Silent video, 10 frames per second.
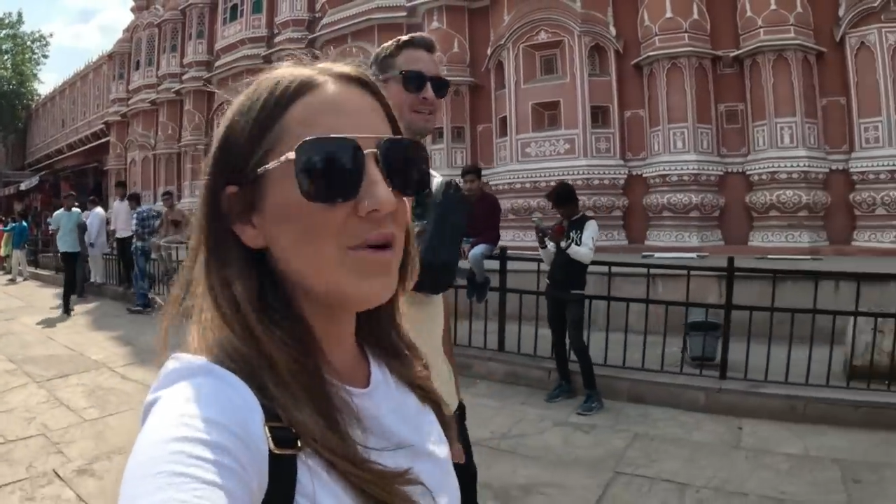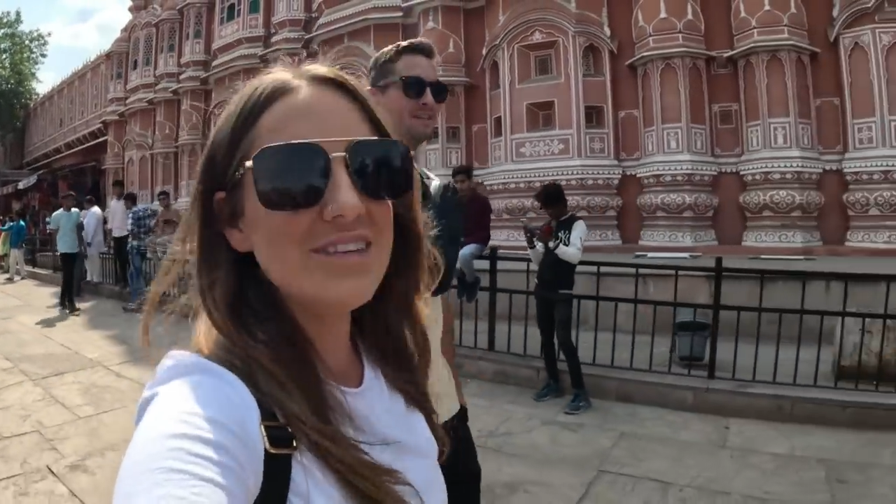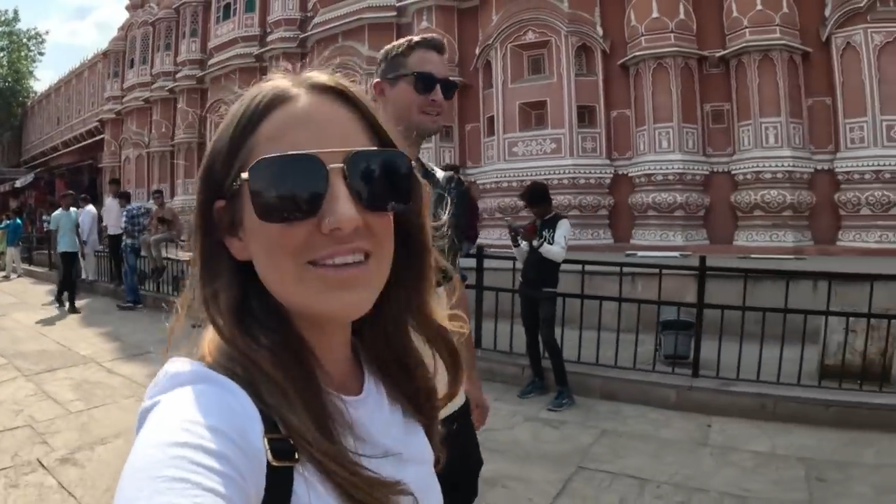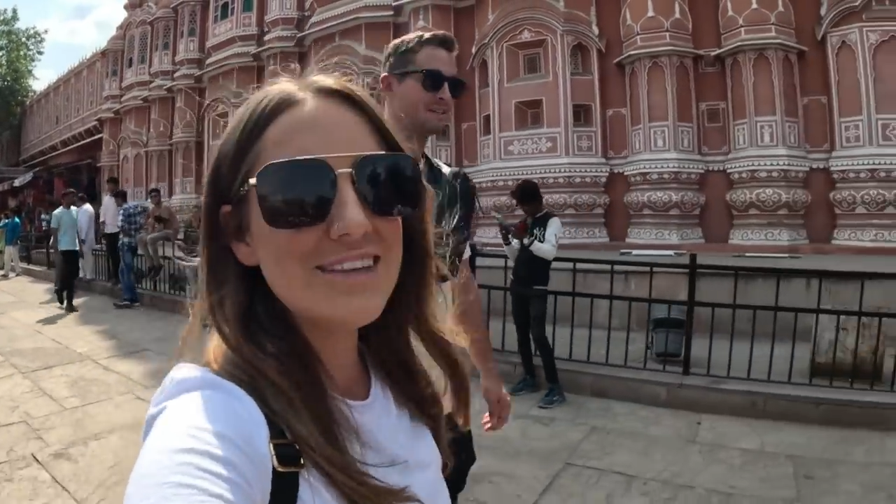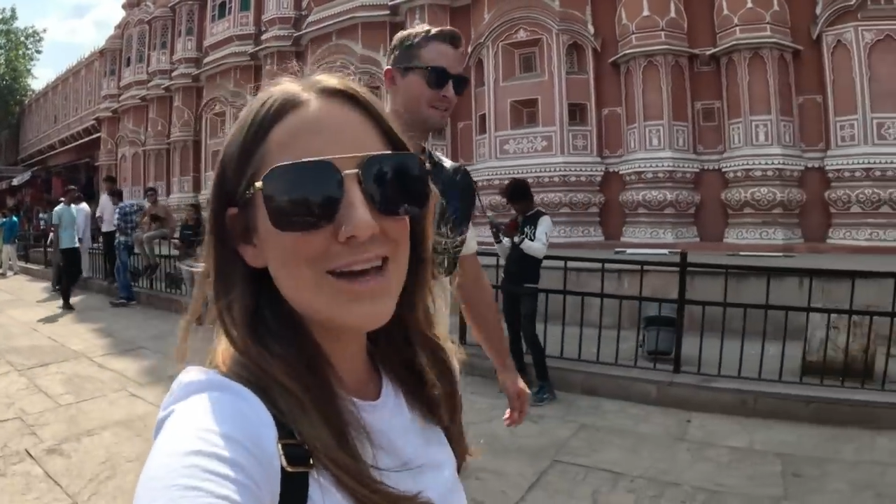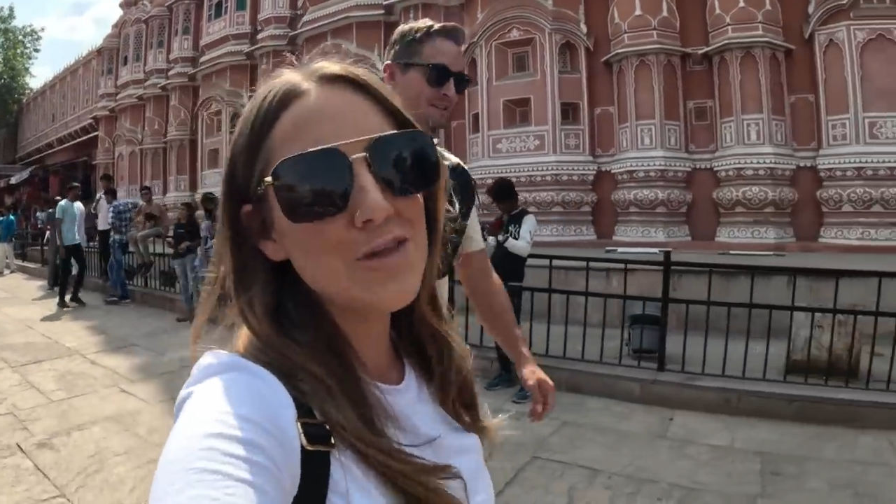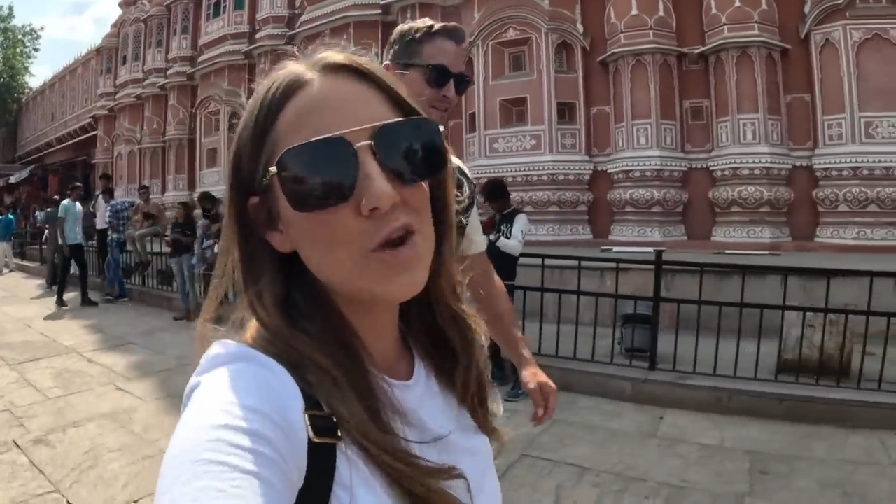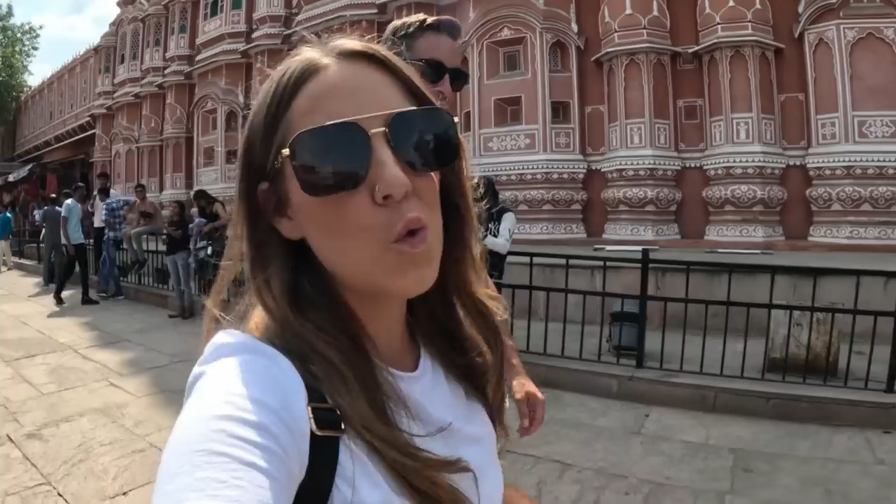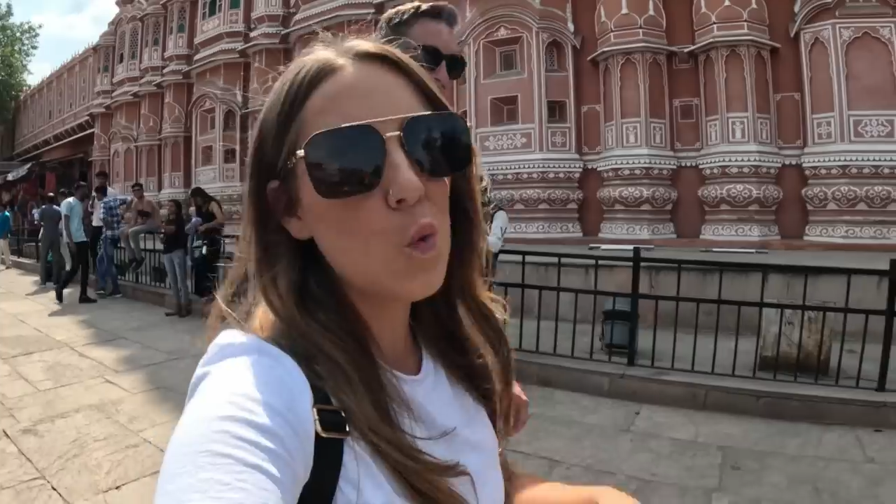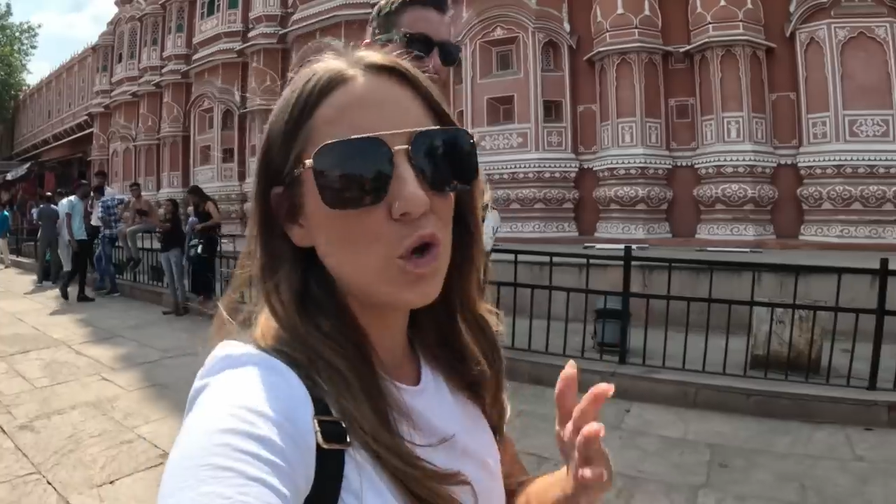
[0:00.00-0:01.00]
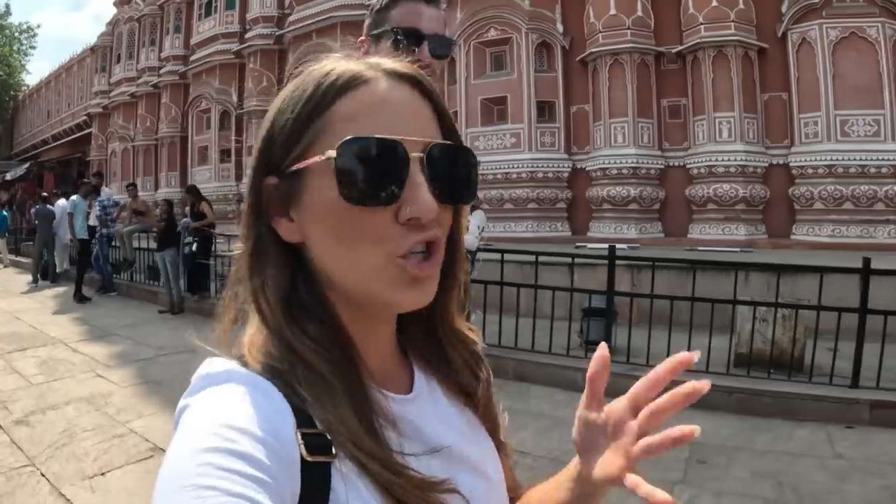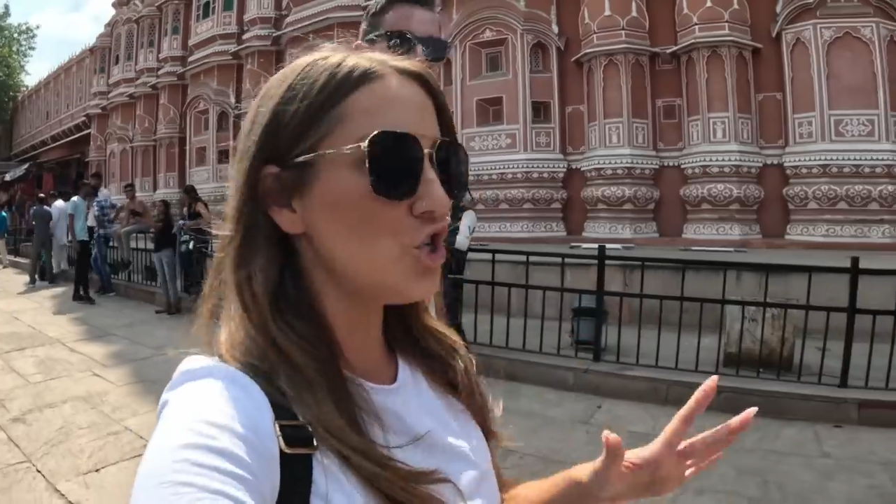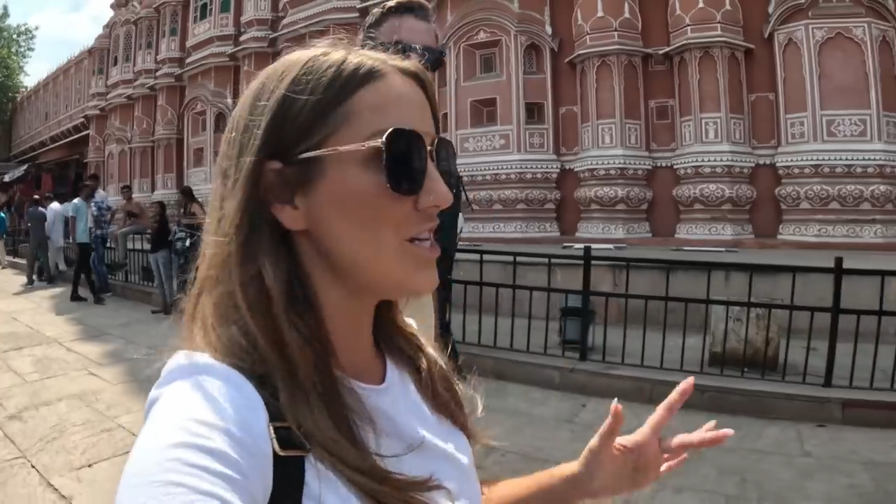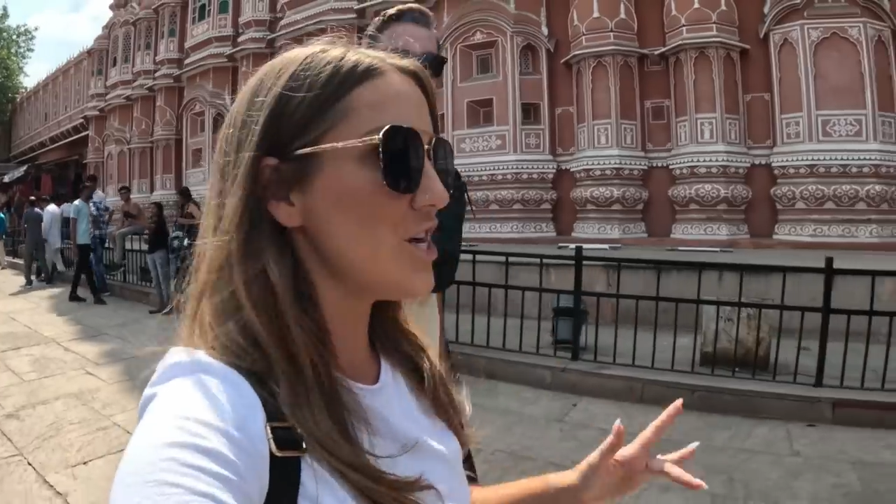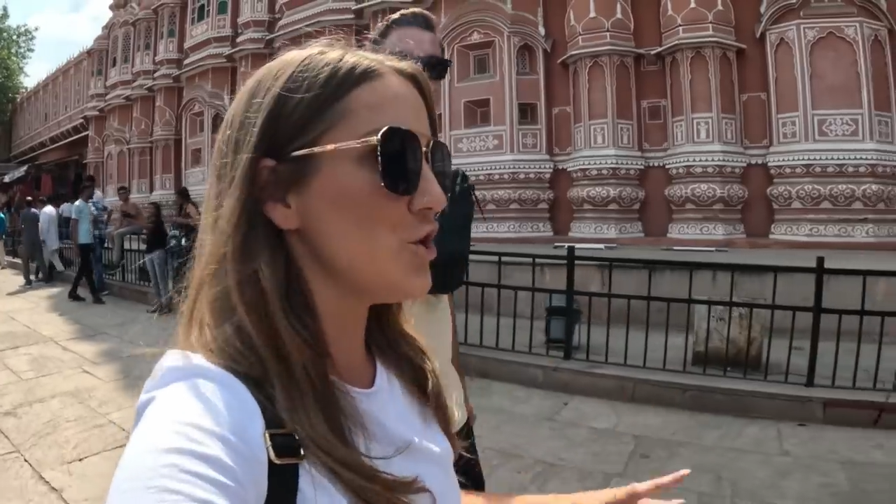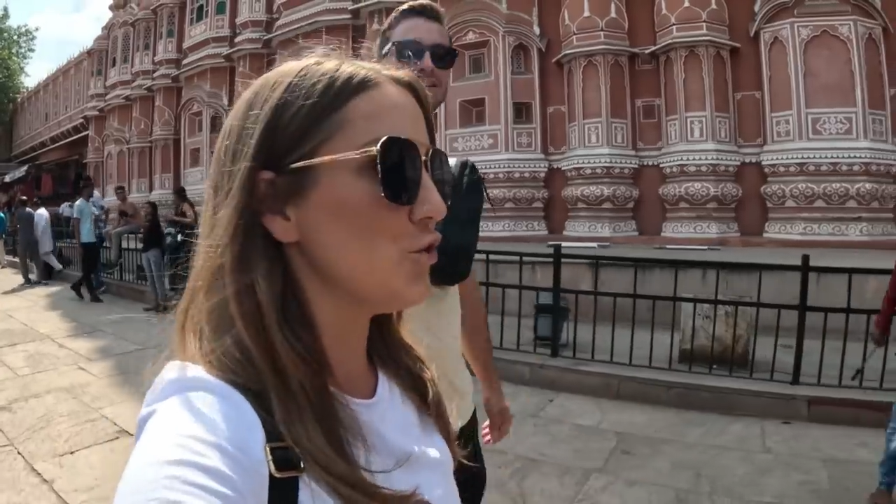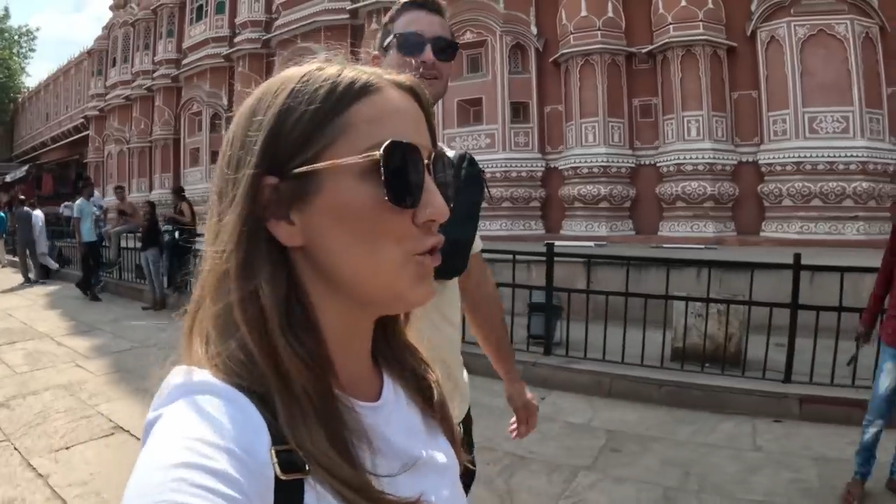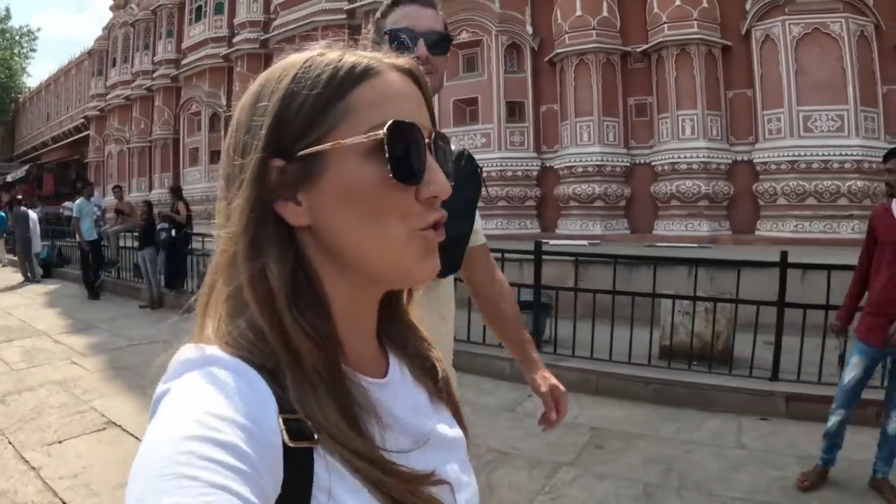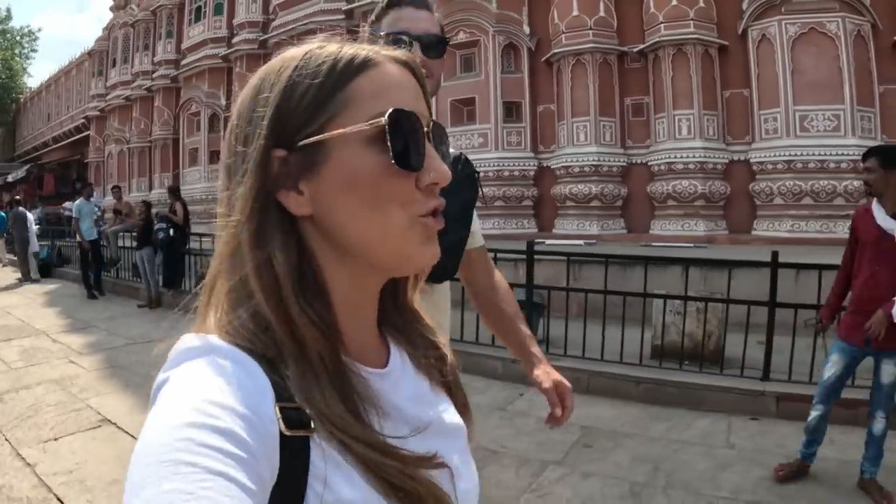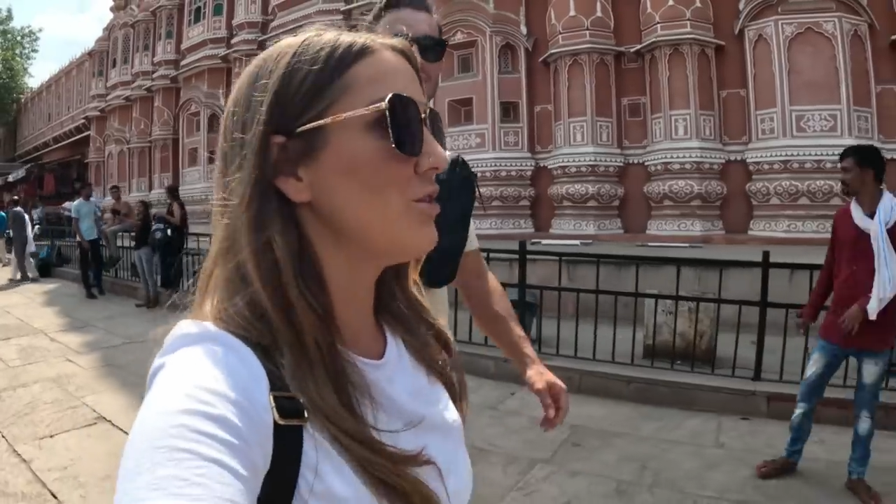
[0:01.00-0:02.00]
Almost has like a little orangey
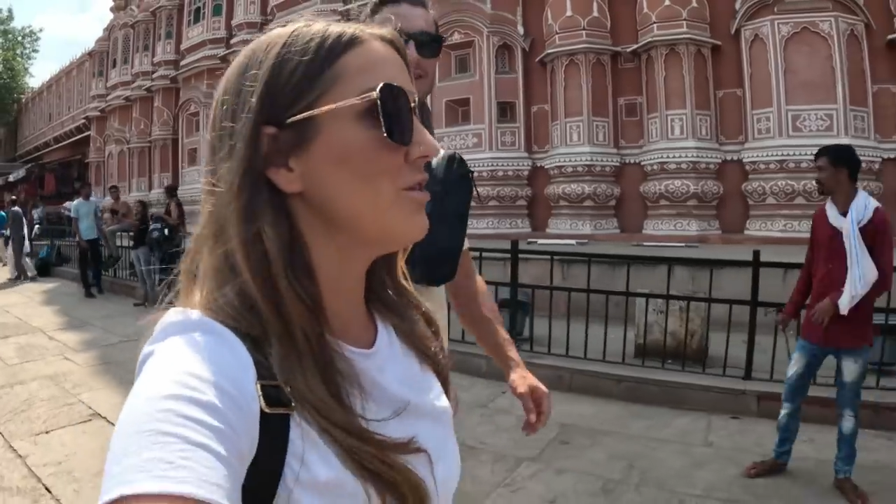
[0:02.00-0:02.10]
tinge.